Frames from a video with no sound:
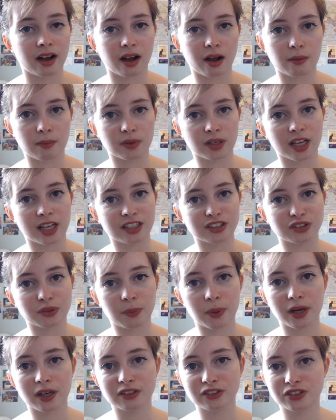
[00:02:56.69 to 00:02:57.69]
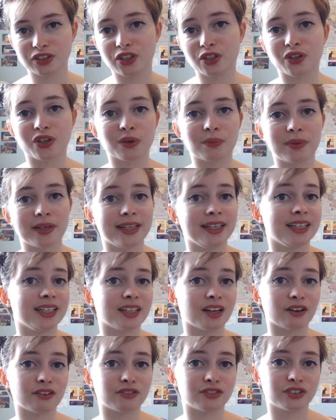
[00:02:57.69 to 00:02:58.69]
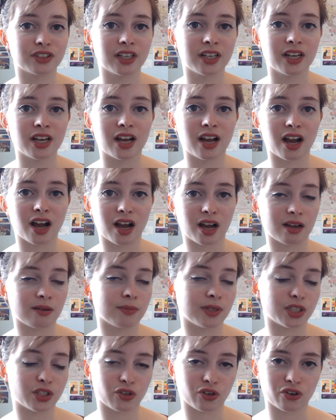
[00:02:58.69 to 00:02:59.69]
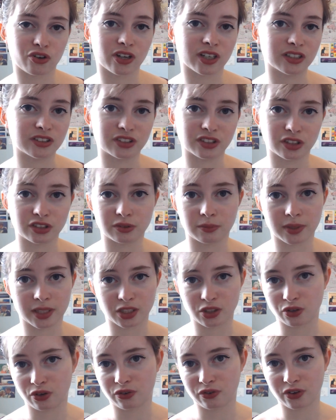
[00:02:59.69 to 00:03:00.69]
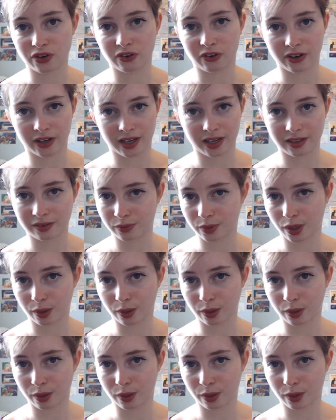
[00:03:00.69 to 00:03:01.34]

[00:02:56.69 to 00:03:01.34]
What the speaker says: And as a person who completely loves literary criticism and literary theory,